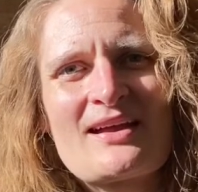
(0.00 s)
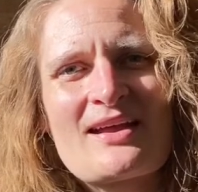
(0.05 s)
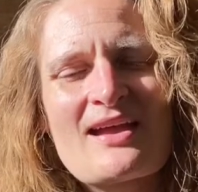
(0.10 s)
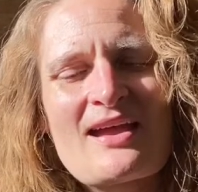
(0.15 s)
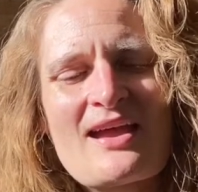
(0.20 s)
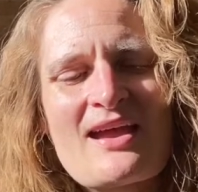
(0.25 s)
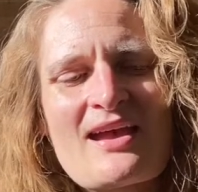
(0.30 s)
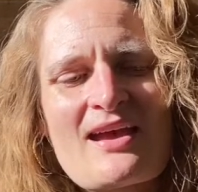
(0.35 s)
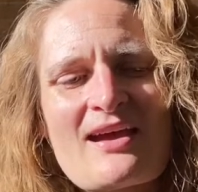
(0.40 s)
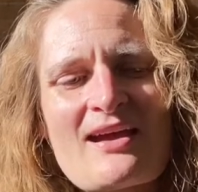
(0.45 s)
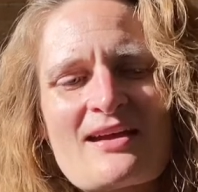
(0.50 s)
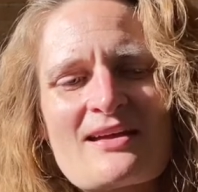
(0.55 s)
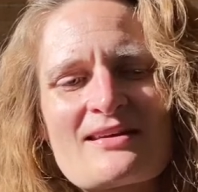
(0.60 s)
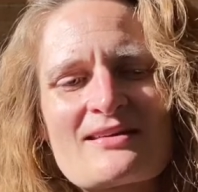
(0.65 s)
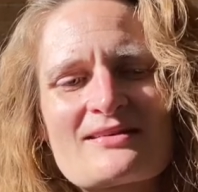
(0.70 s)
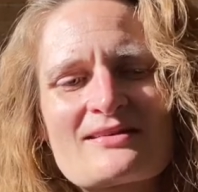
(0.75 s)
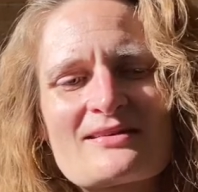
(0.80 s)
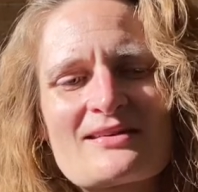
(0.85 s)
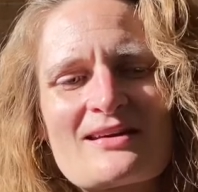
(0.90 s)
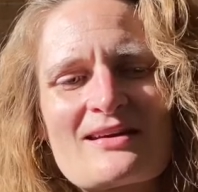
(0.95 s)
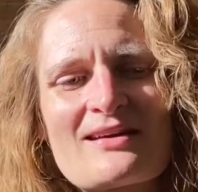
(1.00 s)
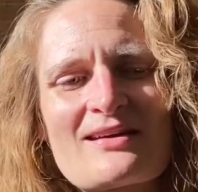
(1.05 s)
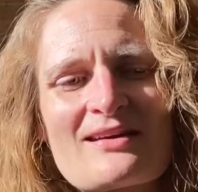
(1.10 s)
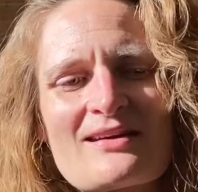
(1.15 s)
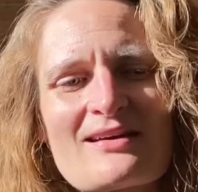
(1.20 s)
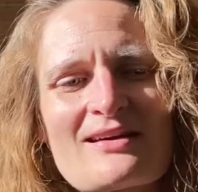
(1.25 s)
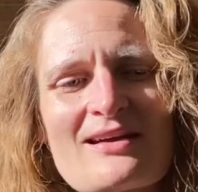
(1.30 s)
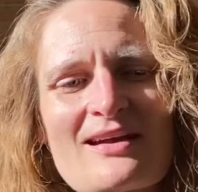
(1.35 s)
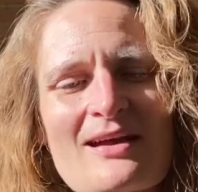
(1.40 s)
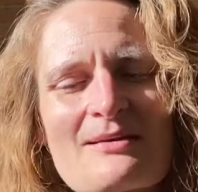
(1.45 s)
And
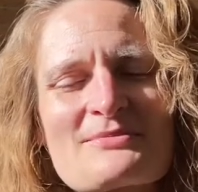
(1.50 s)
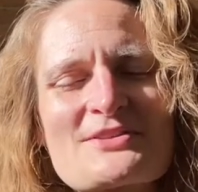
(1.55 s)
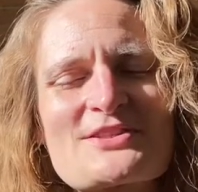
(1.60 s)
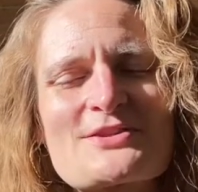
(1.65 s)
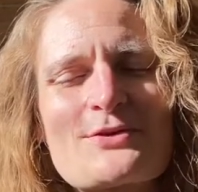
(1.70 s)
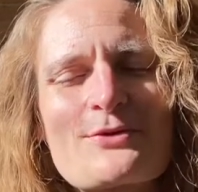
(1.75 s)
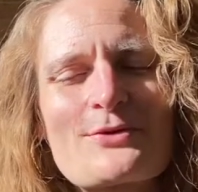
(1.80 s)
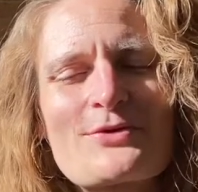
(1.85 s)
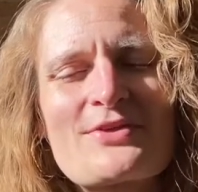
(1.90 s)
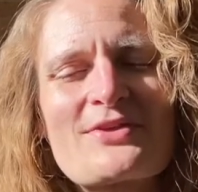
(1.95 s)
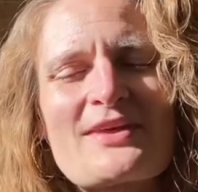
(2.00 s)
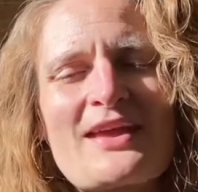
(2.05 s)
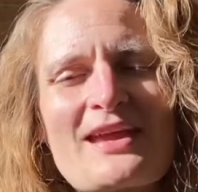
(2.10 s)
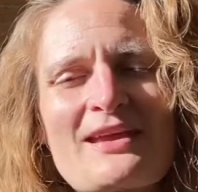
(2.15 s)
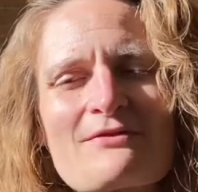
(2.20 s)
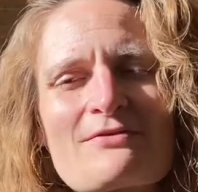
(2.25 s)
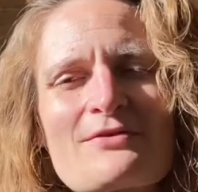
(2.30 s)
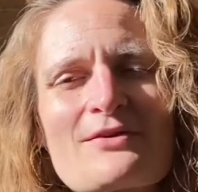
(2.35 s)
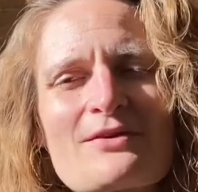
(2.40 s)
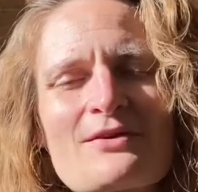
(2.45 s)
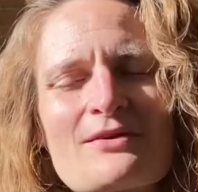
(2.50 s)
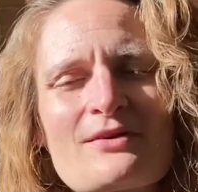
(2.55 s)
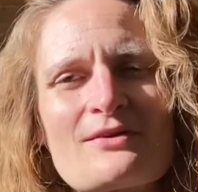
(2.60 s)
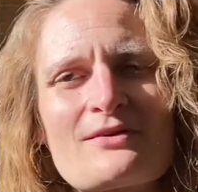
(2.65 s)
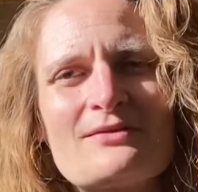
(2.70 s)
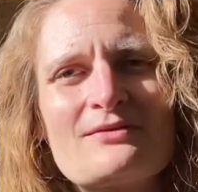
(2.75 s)
I'm so thankful